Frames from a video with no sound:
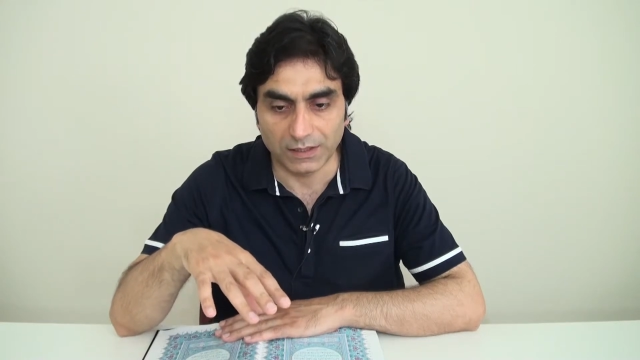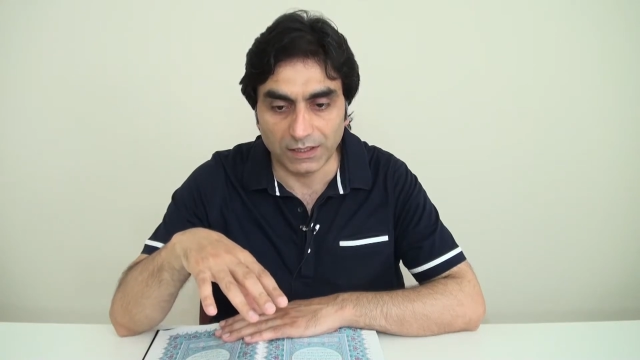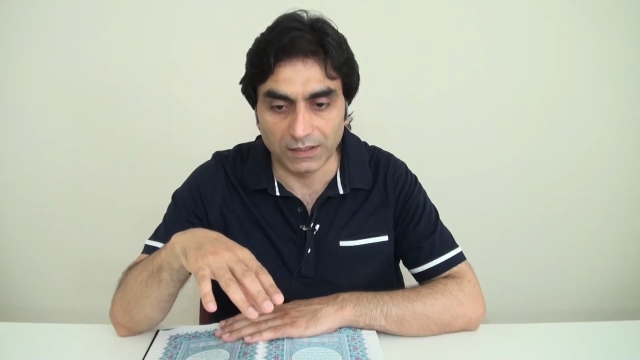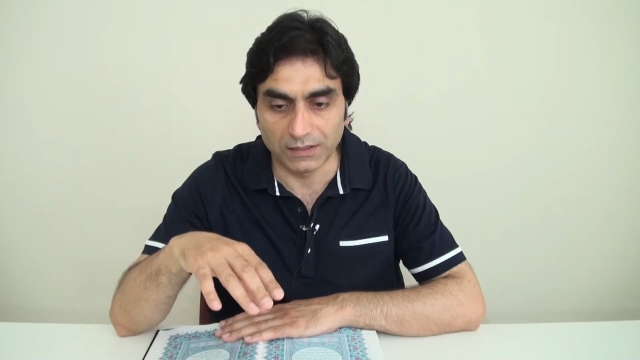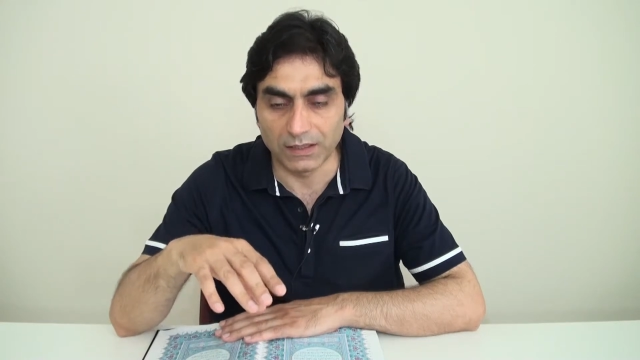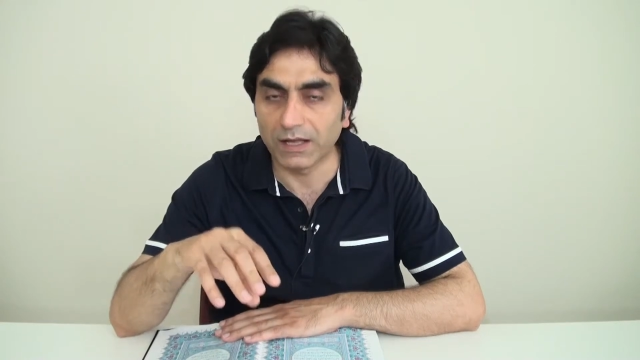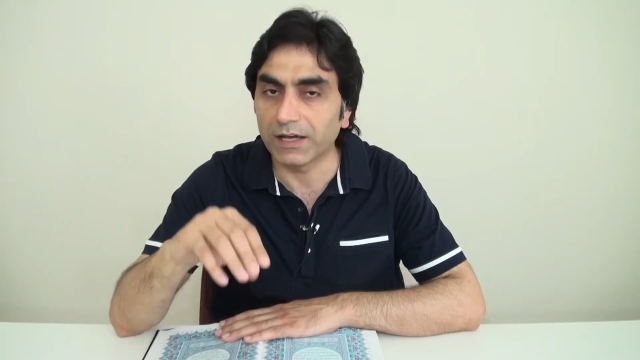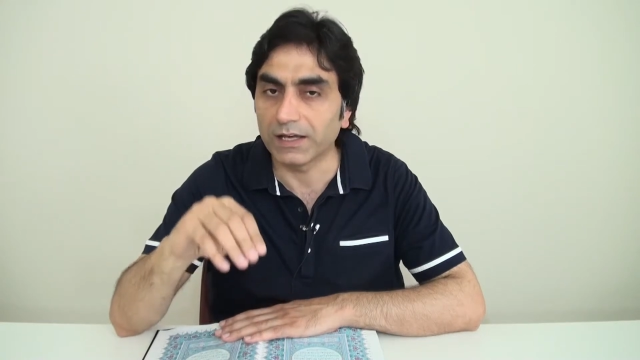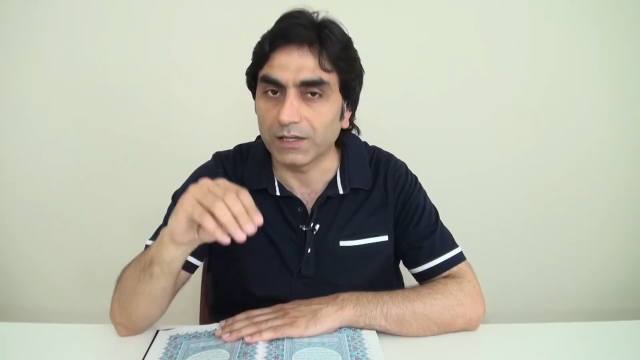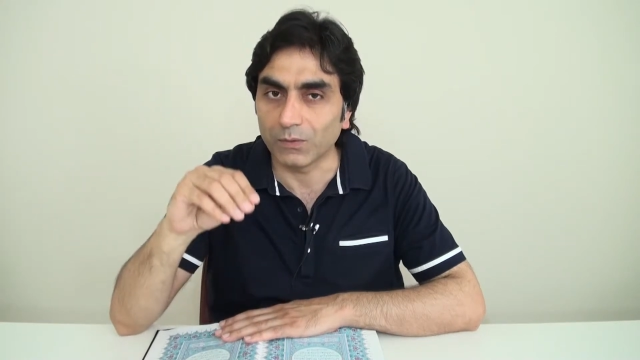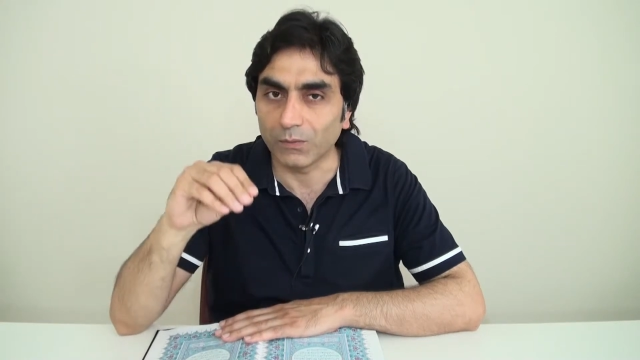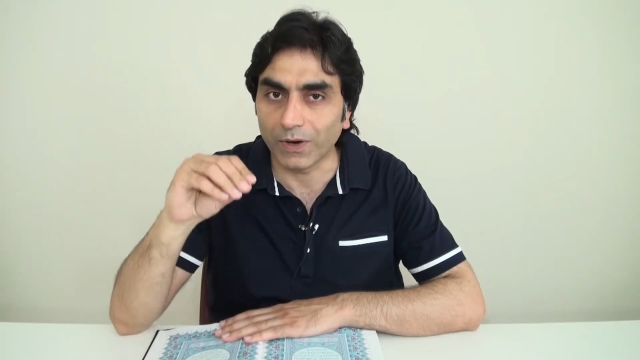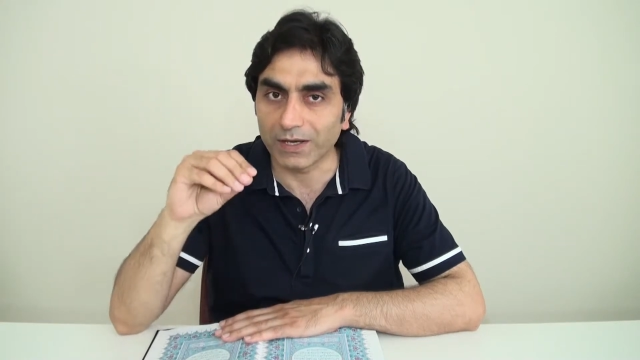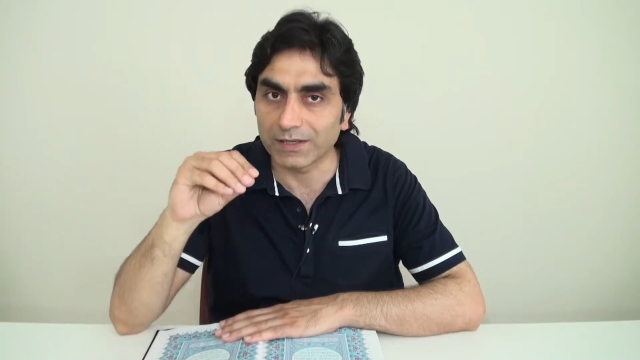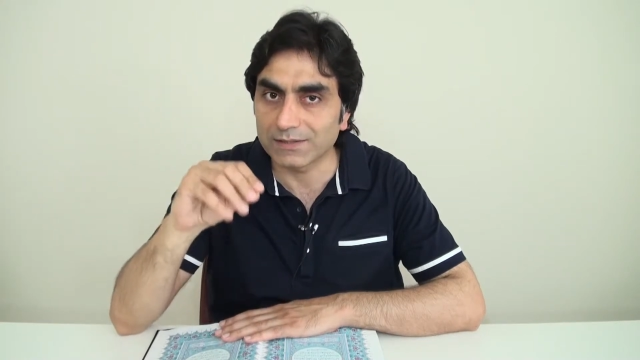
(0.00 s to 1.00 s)
Allah
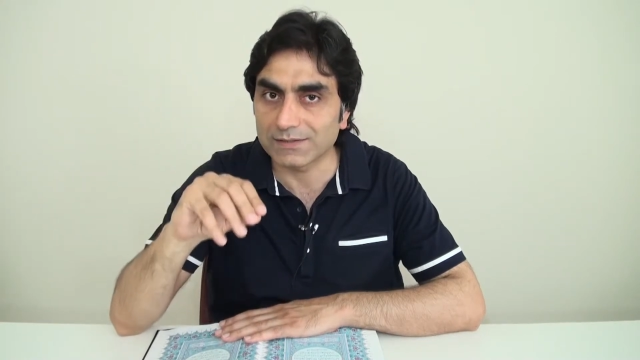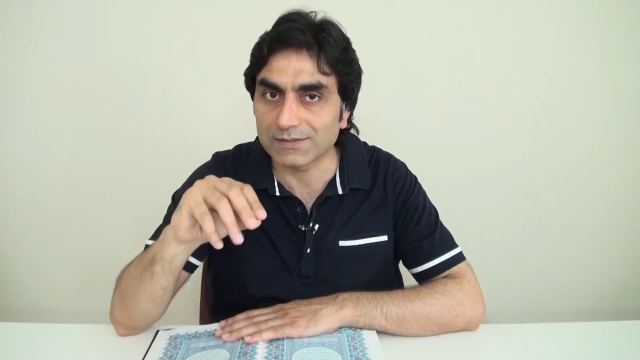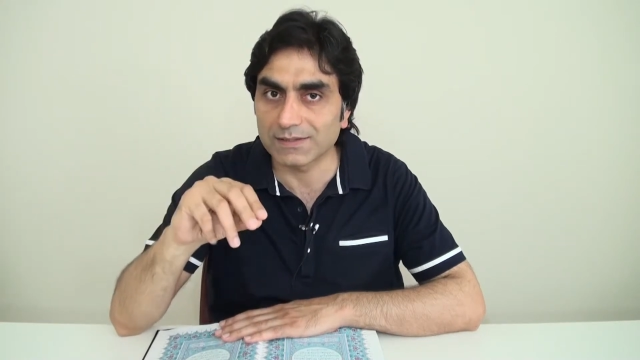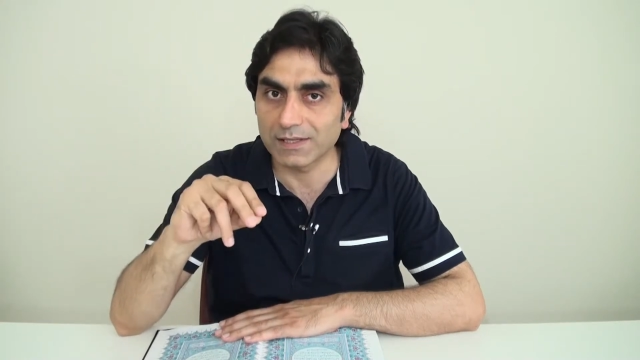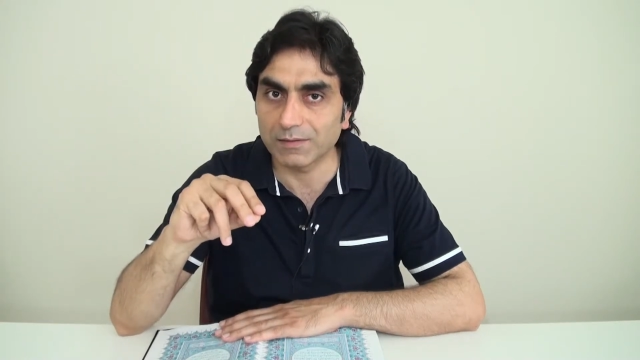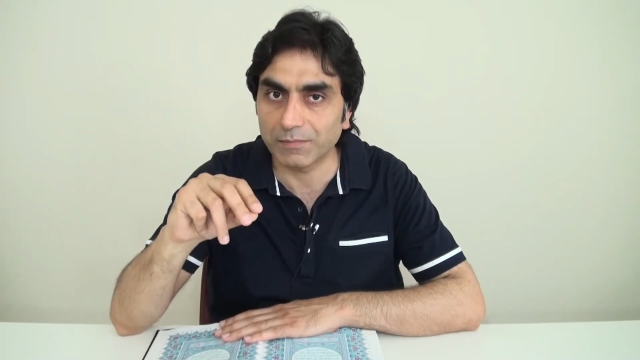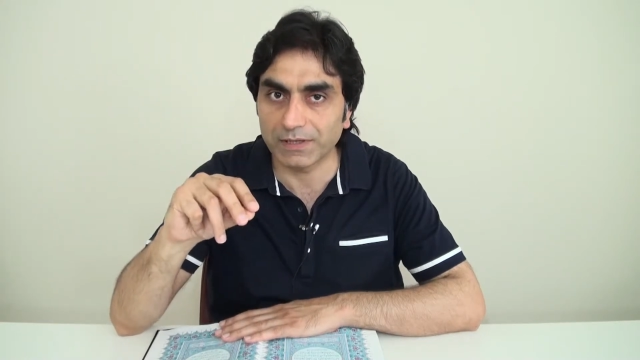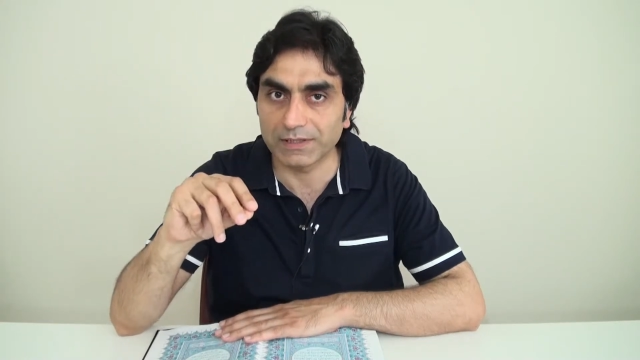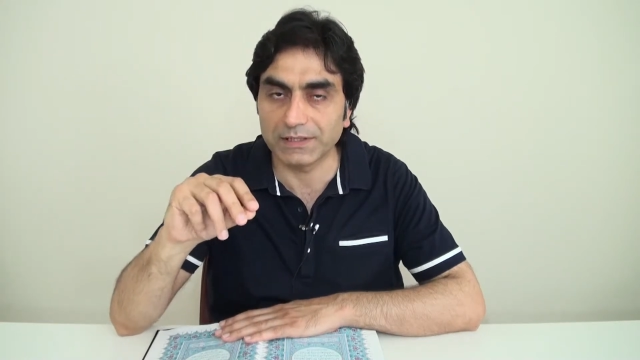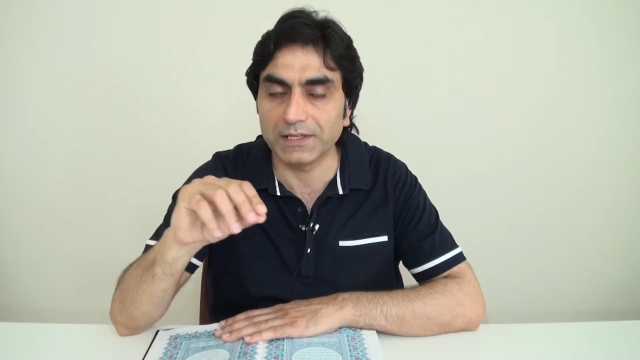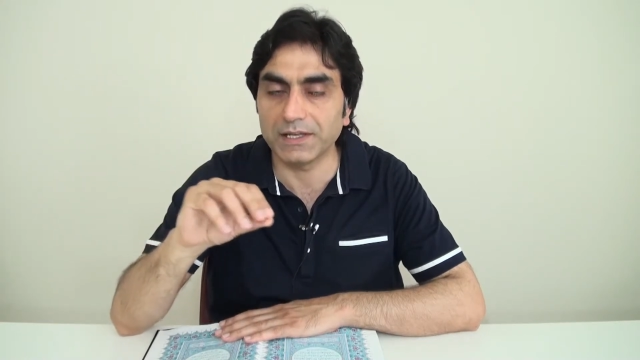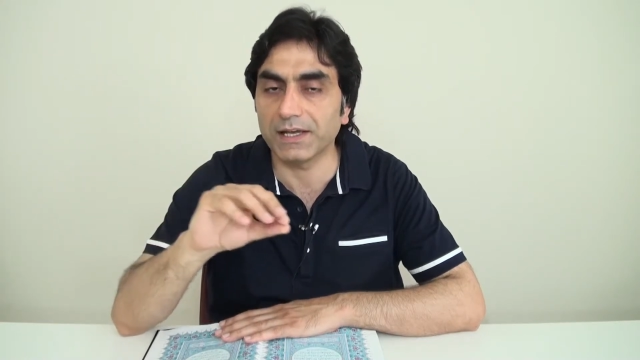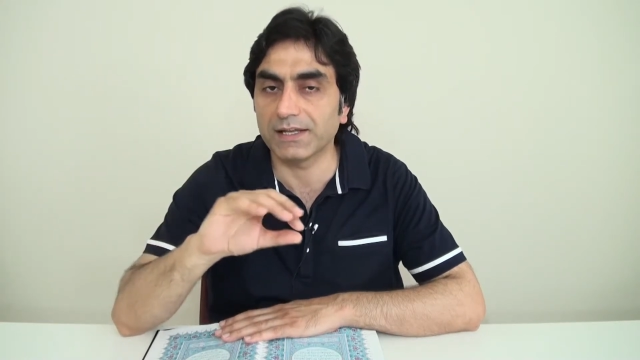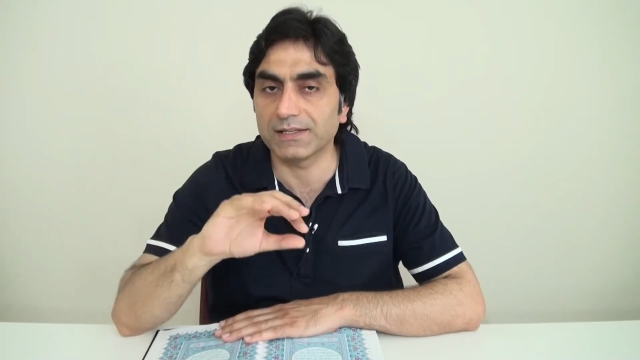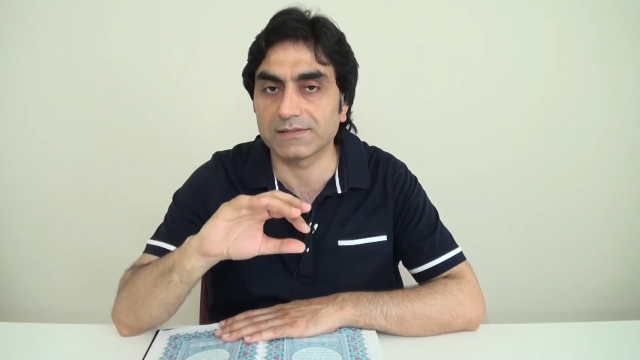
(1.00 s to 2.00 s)
invites them and
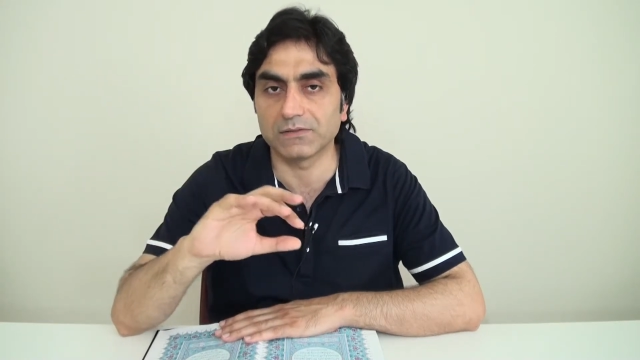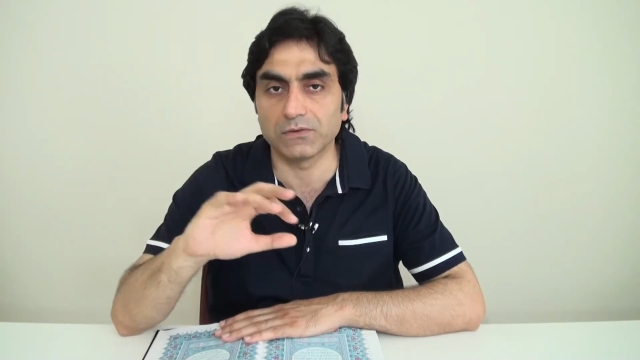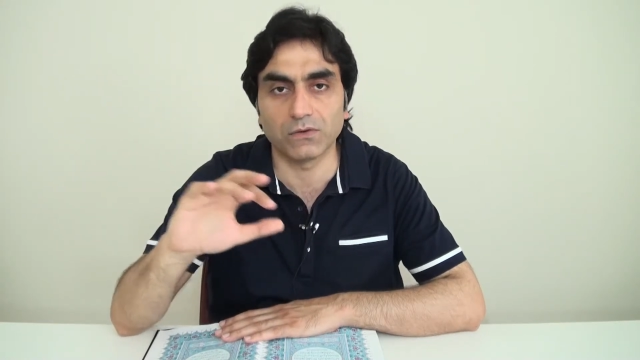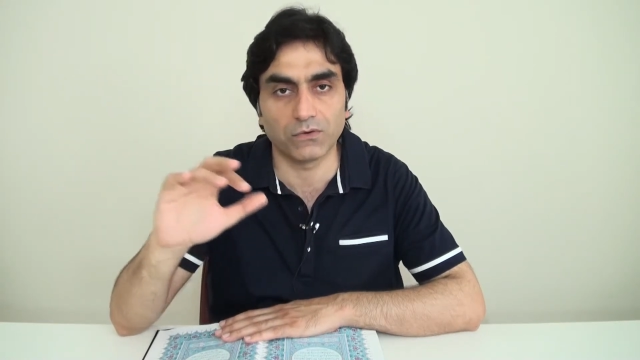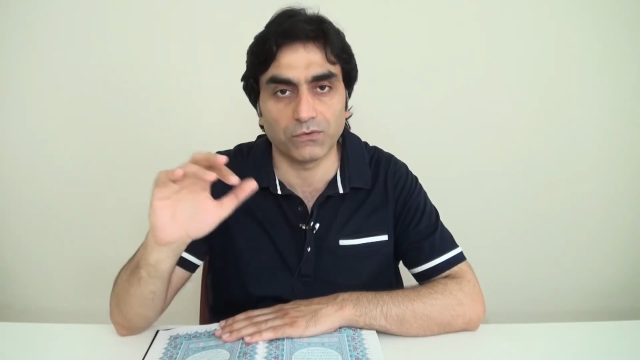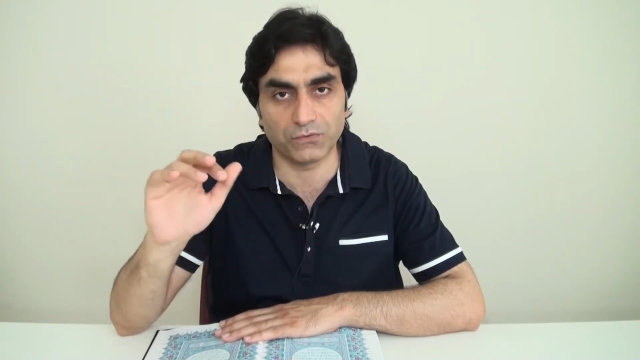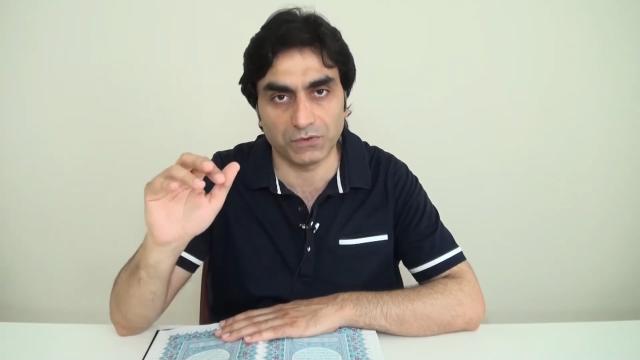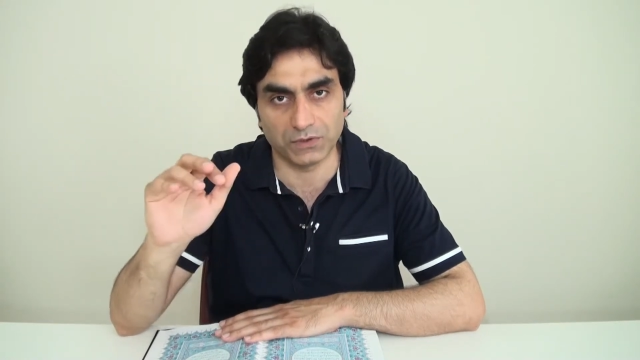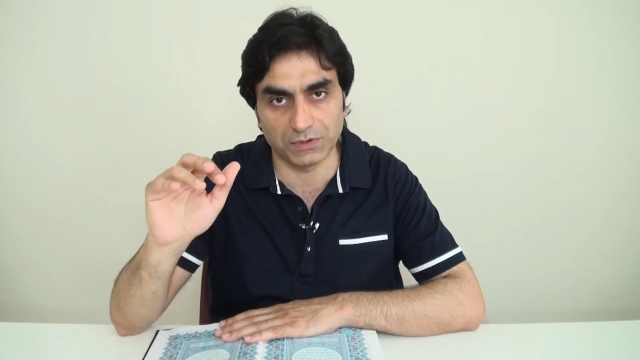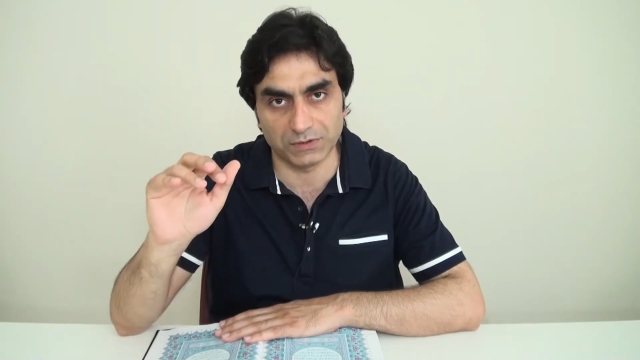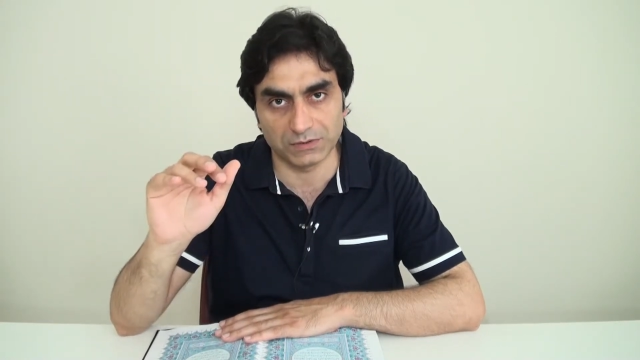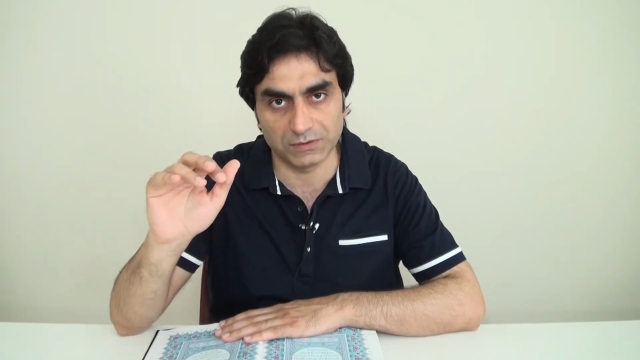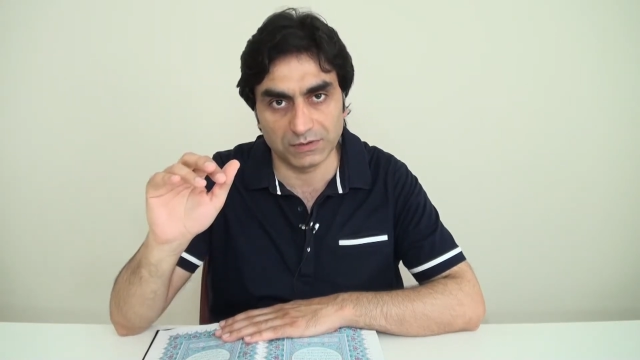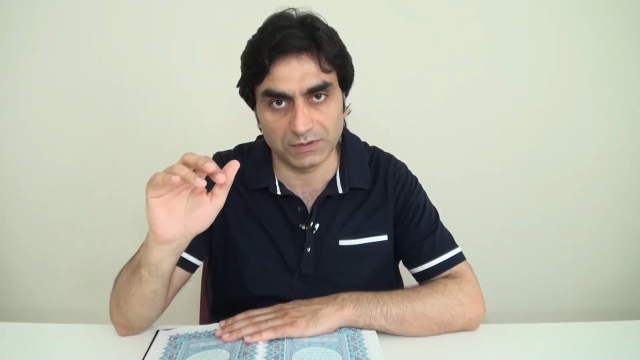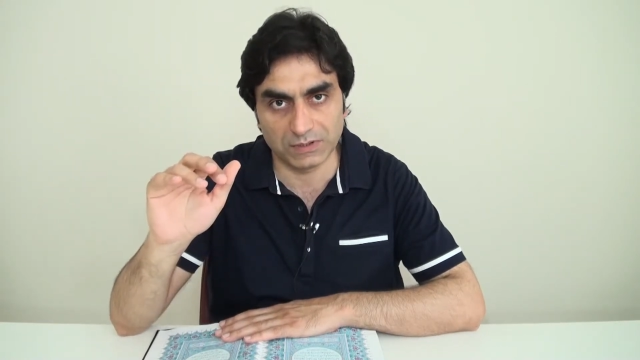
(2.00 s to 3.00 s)
He has no fear.